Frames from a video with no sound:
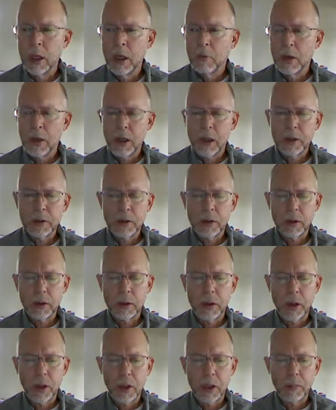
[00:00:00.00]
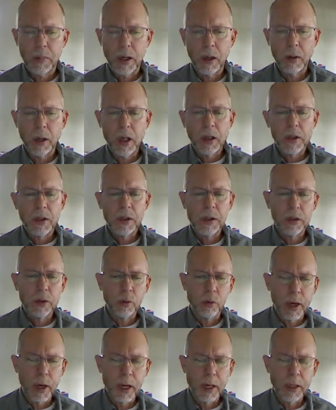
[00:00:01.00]
but also to talk about these
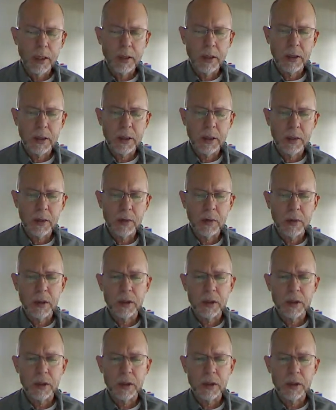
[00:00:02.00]
rating systems